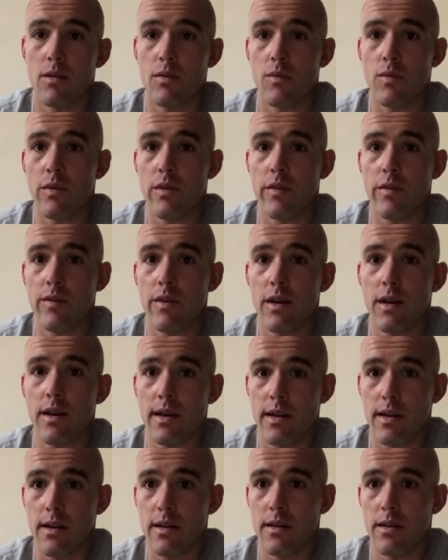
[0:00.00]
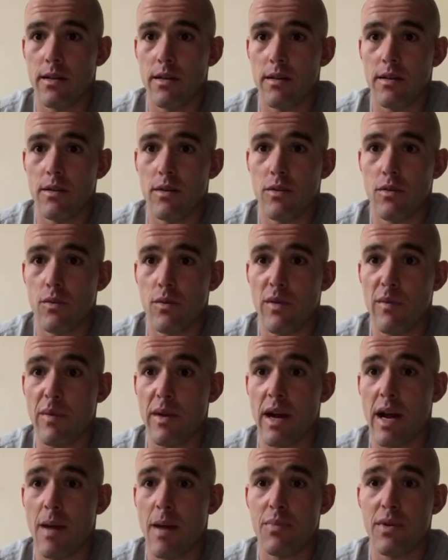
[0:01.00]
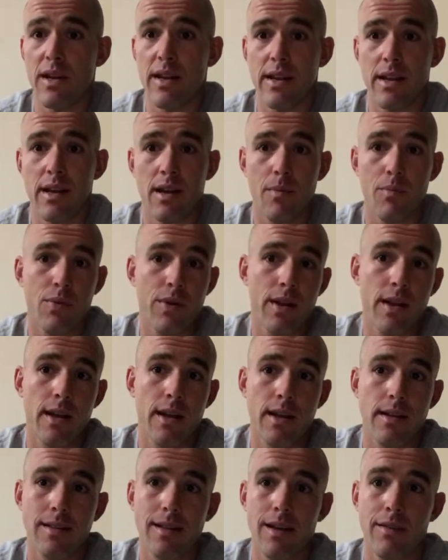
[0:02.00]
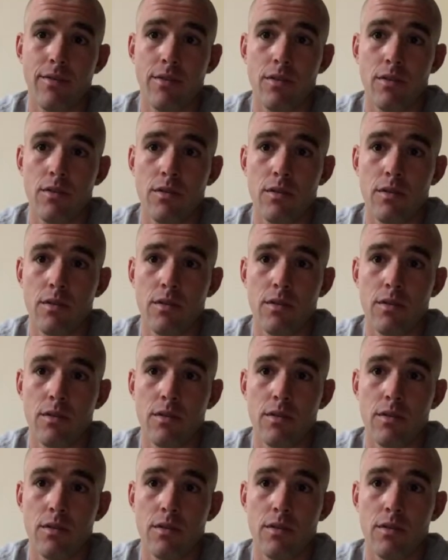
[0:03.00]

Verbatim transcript: We've uh, we've been operating at a pretty high level